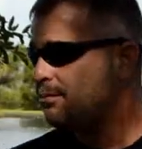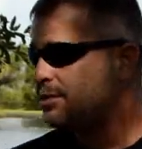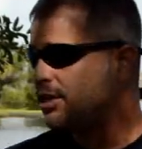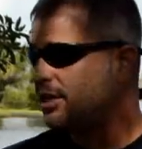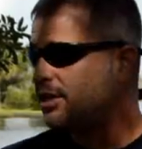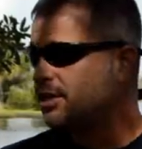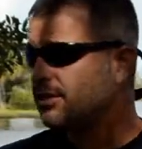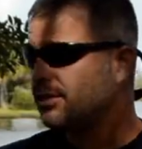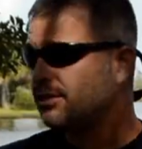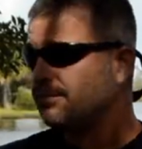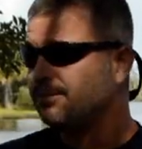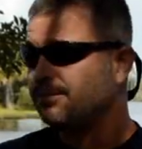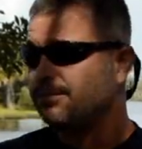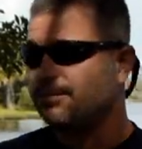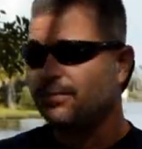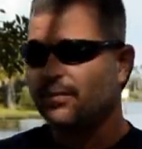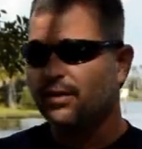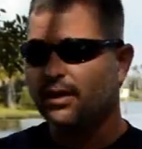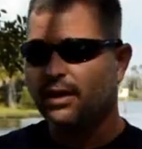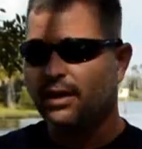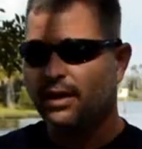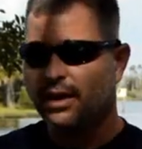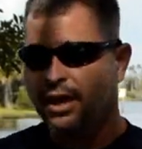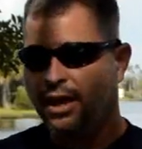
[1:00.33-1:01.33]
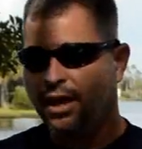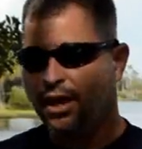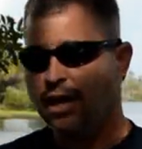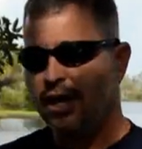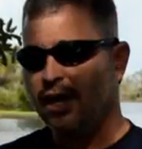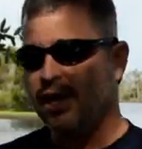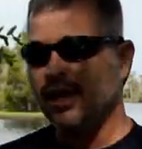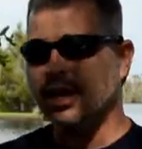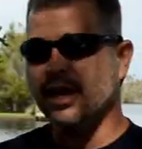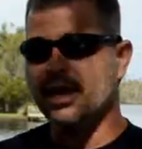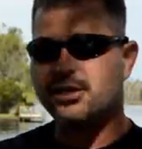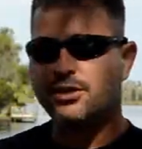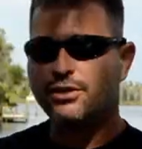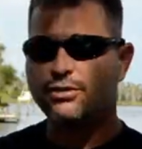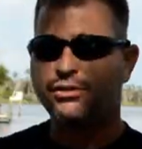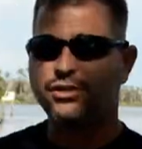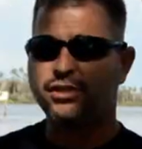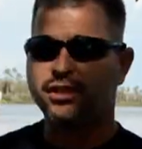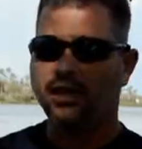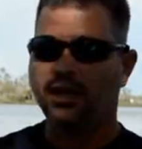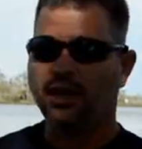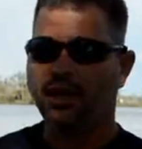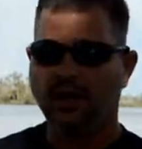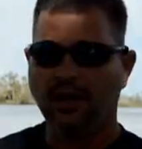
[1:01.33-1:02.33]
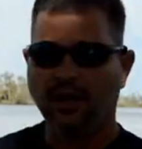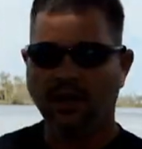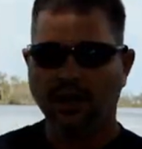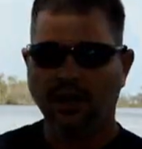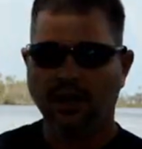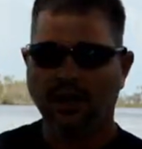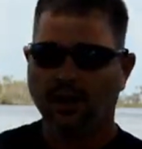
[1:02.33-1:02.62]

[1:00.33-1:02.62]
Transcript: season, and as you see,